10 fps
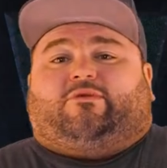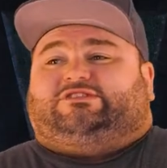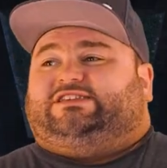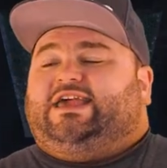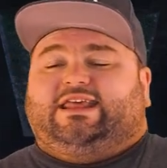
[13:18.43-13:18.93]
I was
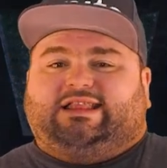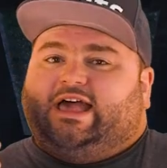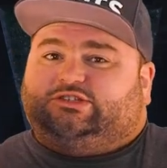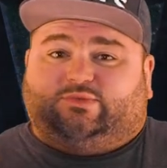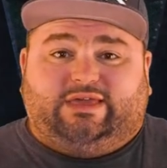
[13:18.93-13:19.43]
saying it
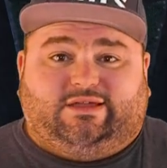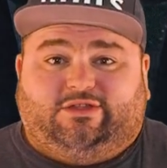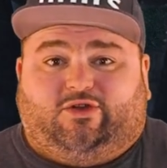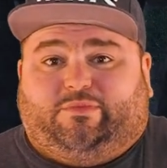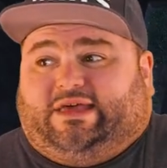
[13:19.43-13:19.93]
last week a
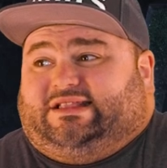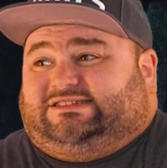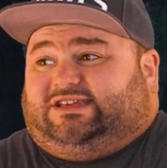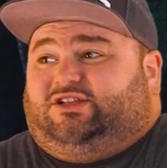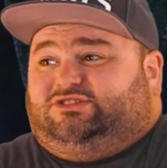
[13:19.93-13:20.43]
little bit. The
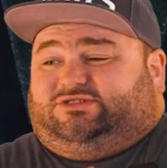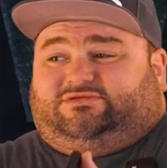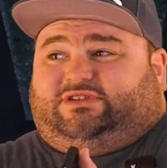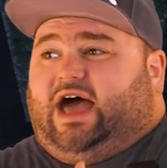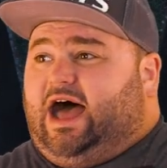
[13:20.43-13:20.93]
Suns
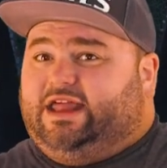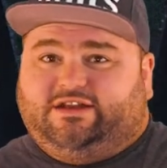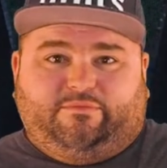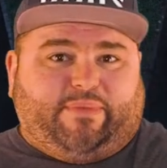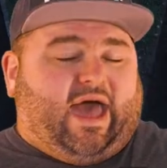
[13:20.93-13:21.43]
are kind
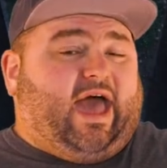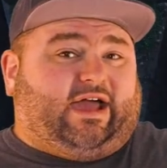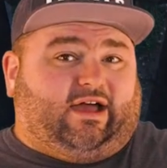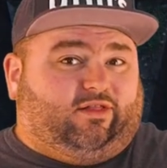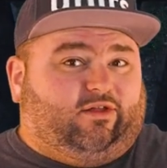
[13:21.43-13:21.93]
of
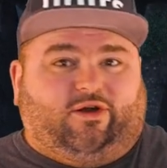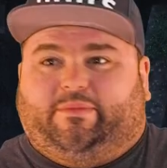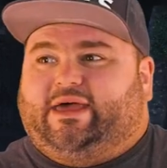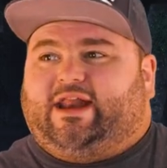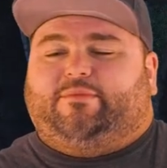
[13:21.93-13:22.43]
back a little bit.